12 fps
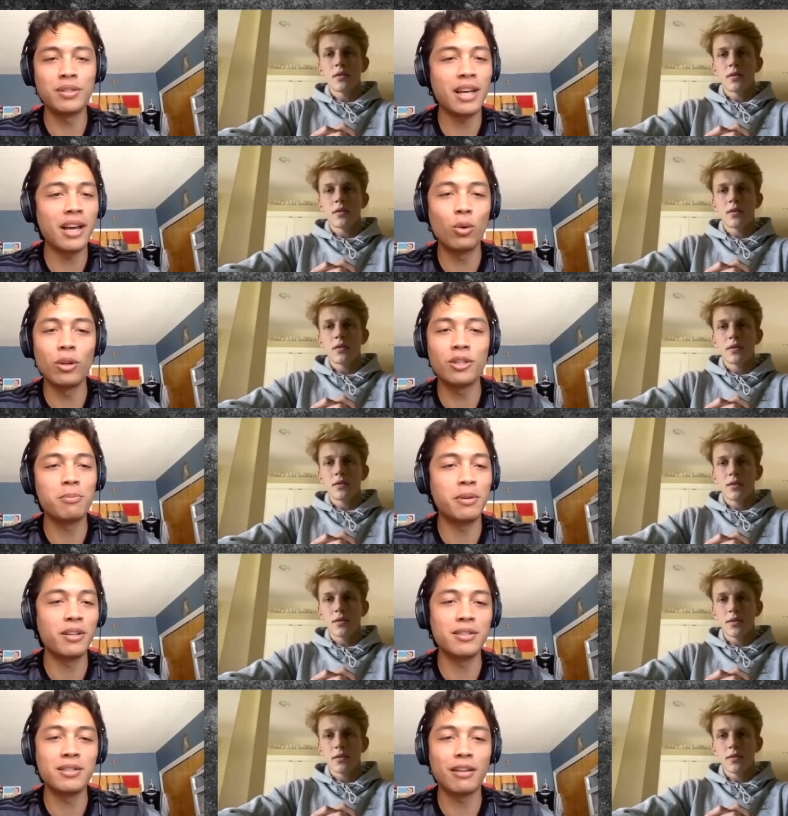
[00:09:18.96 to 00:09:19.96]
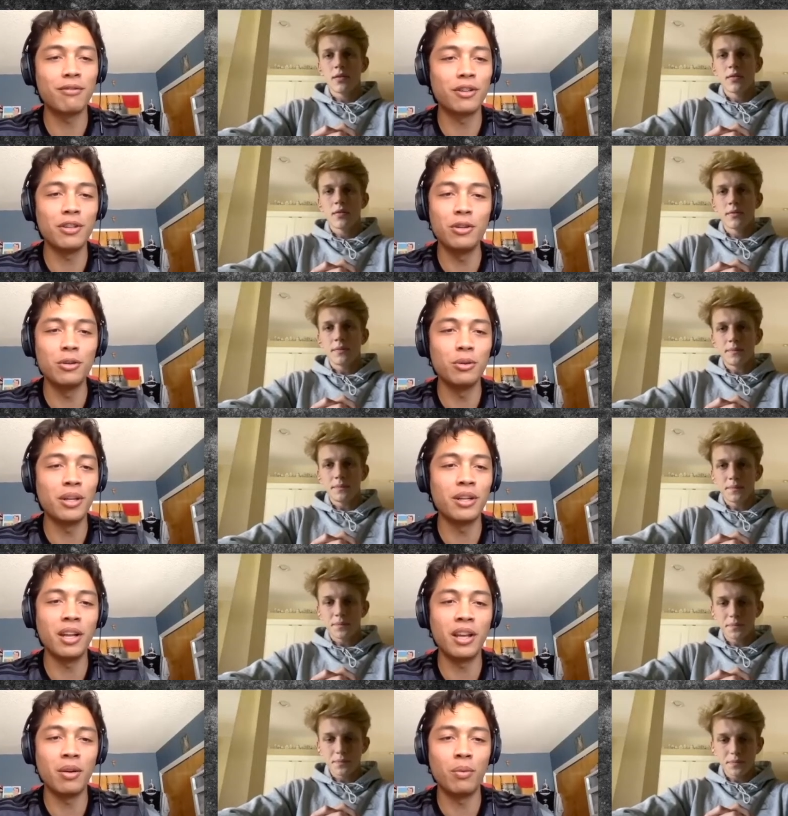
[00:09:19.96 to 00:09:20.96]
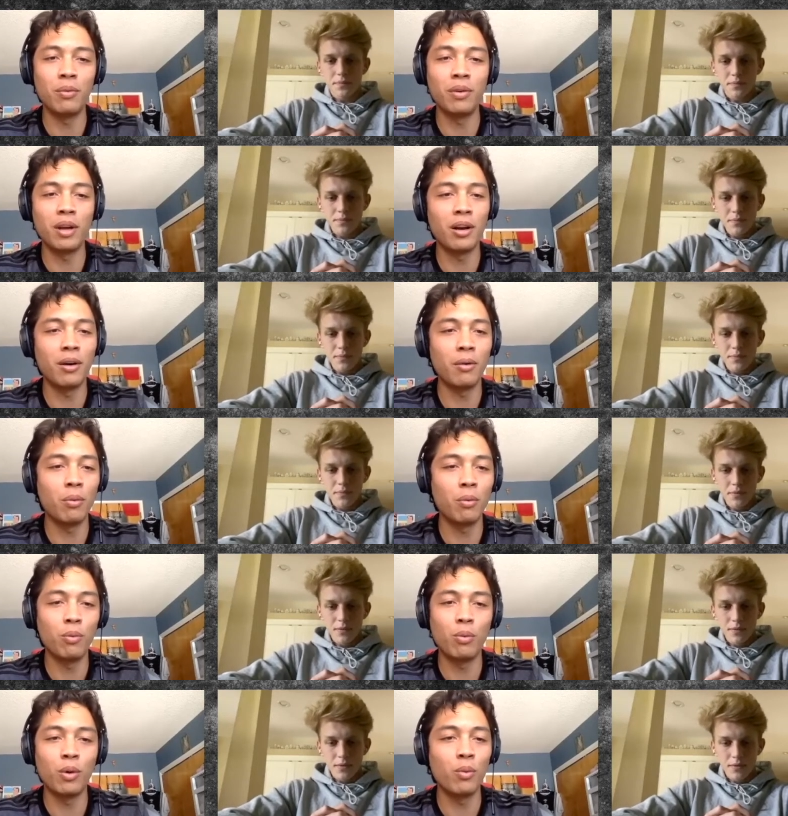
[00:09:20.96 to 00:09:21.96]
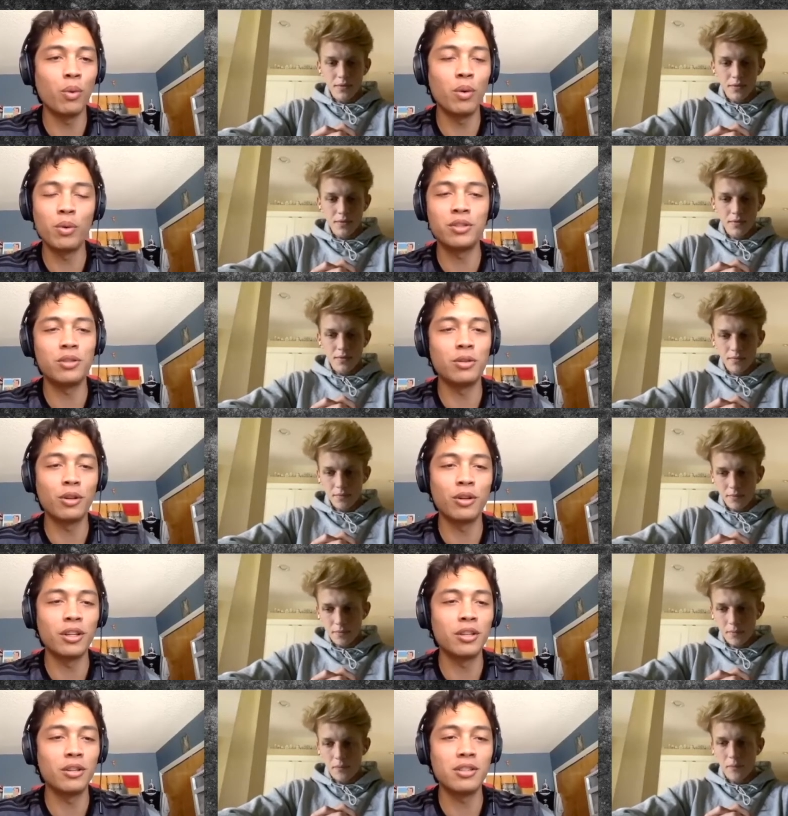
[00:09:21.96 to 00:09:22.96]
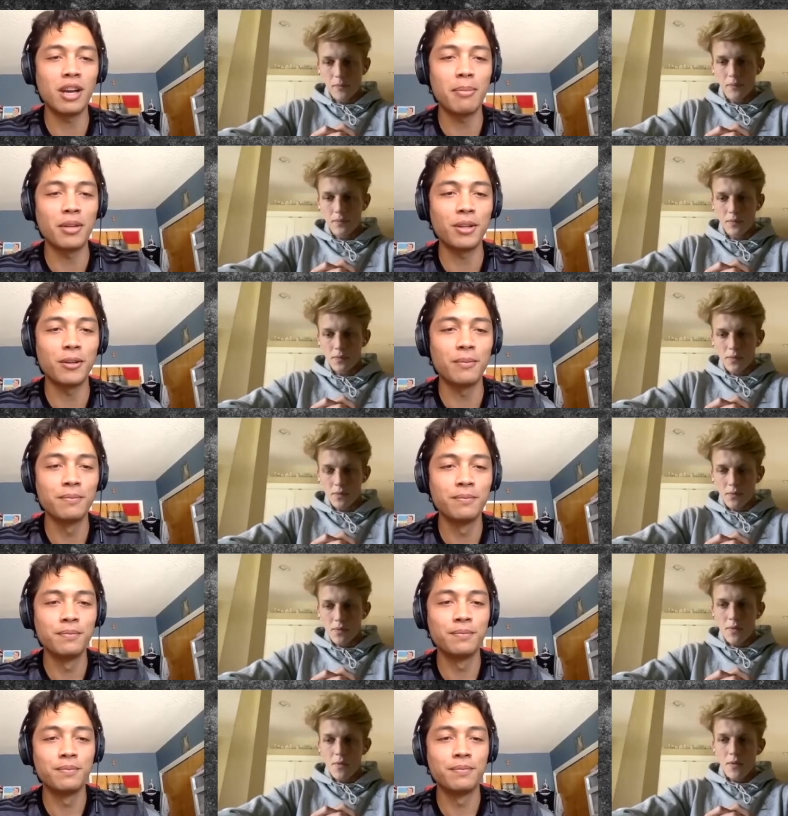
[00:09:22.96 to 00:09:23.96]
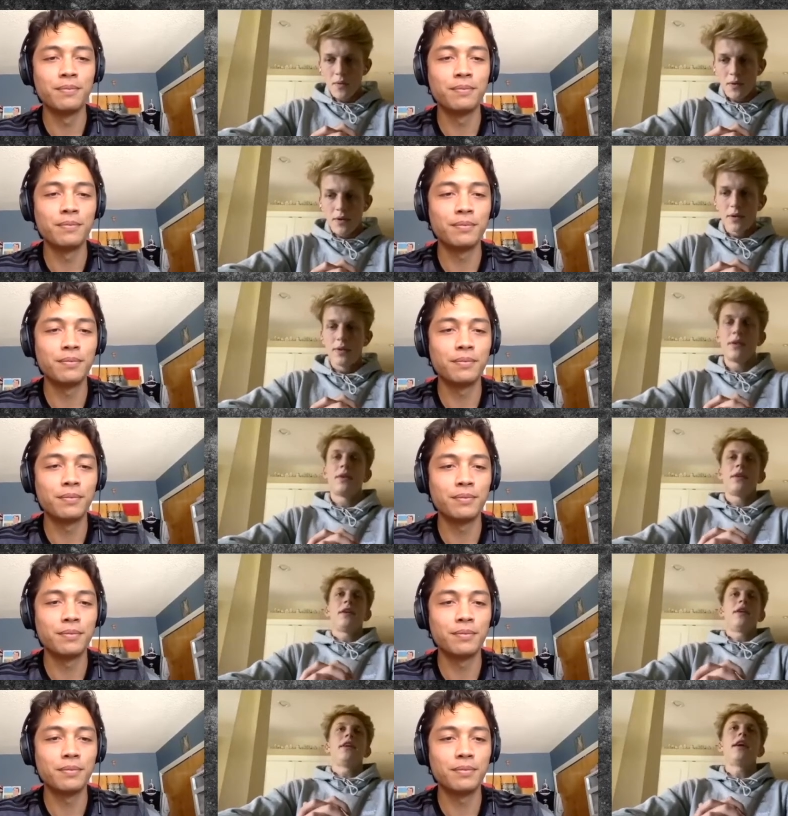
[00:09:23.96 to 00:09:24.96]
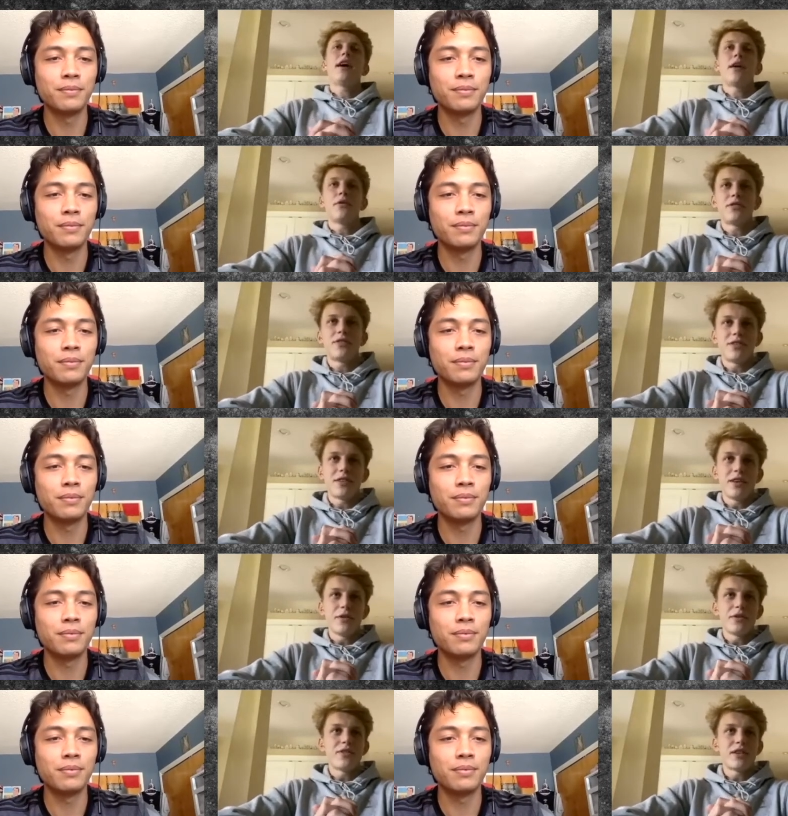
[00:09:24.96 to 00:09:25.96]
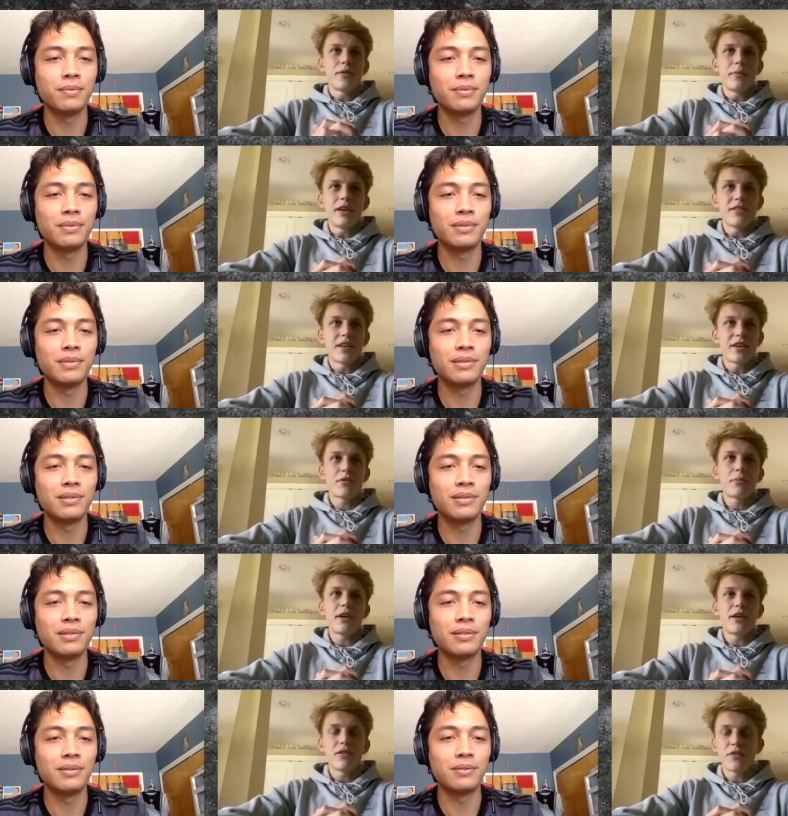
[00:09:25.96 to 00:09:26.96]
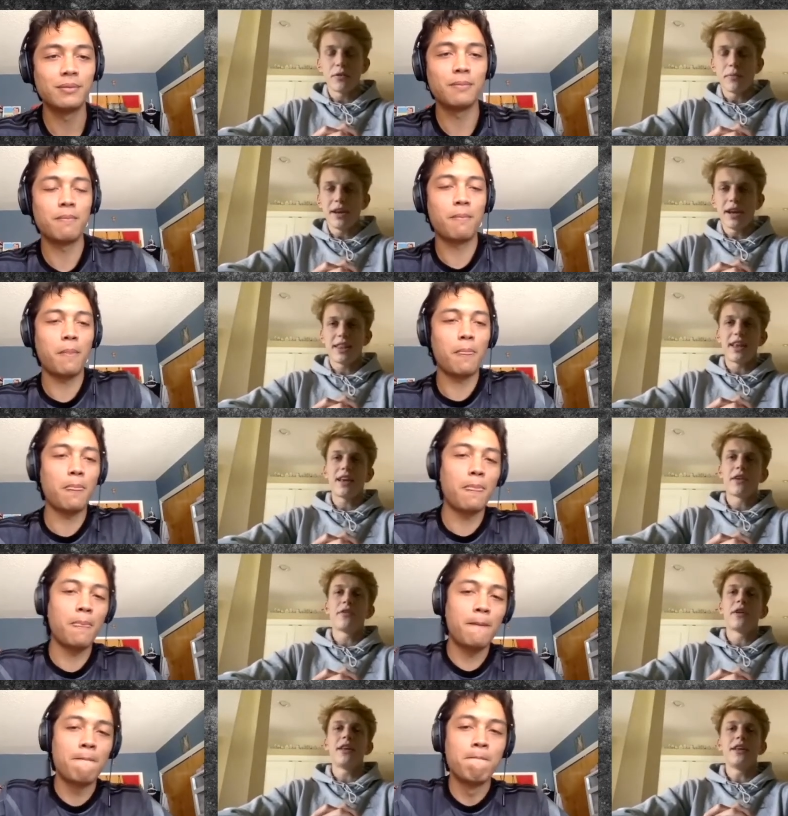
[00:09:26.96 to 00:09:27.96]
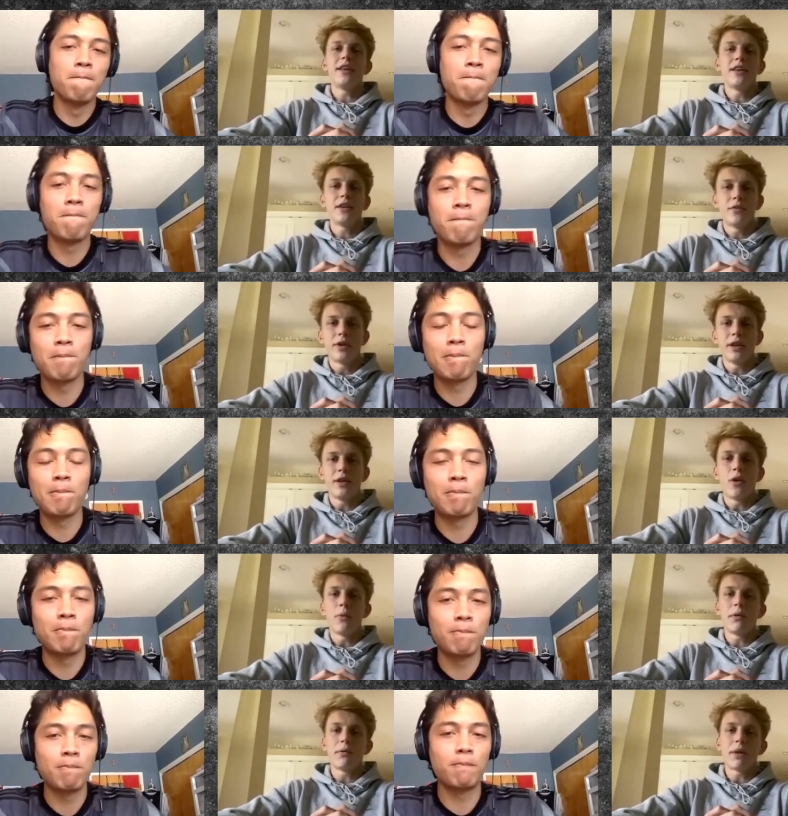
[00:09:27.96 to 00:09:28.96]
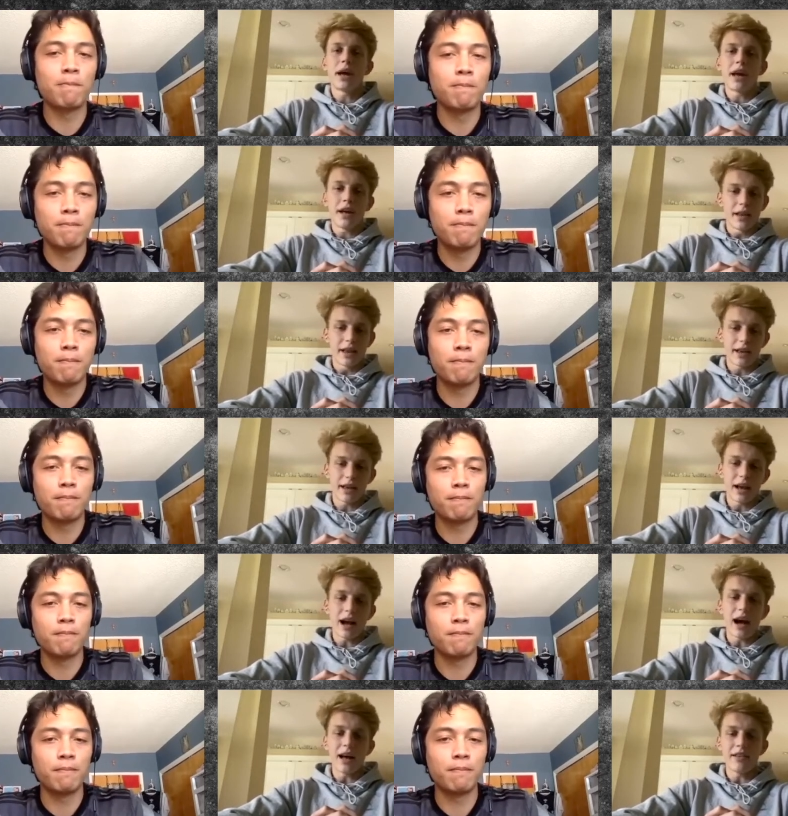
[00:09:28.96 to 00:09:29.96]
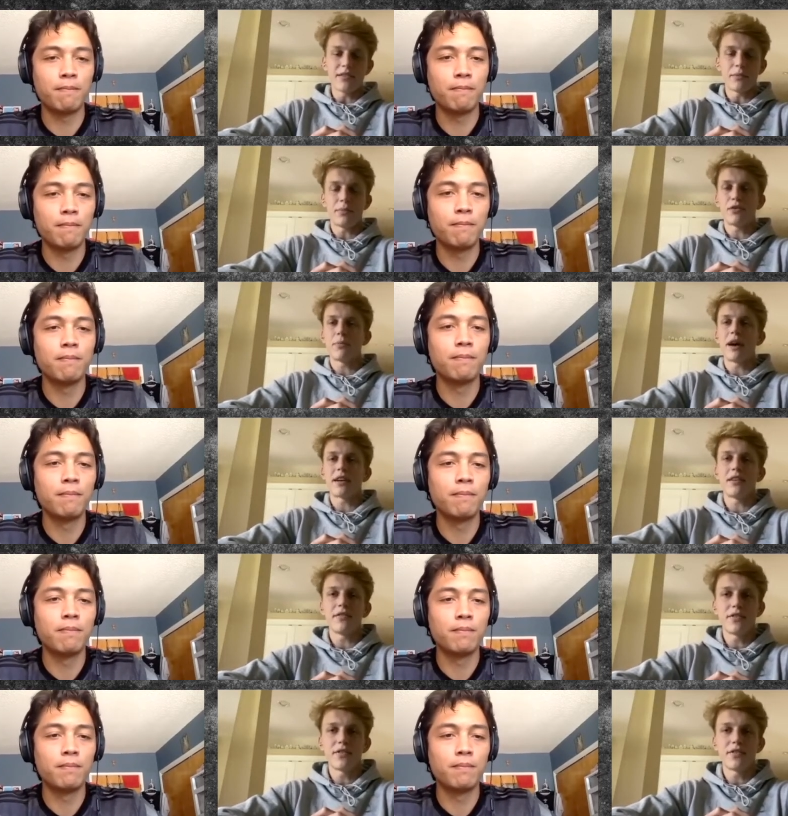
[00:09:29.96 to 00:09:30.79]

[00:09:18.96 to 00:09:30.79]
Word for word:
Speaker 1: that whole experience like for you, and and uh, what, what what did you learn in your time out there?
Speaker 2: Yeah, it was it was an amazing experience for me. I think it really really opened my like eyes and perspective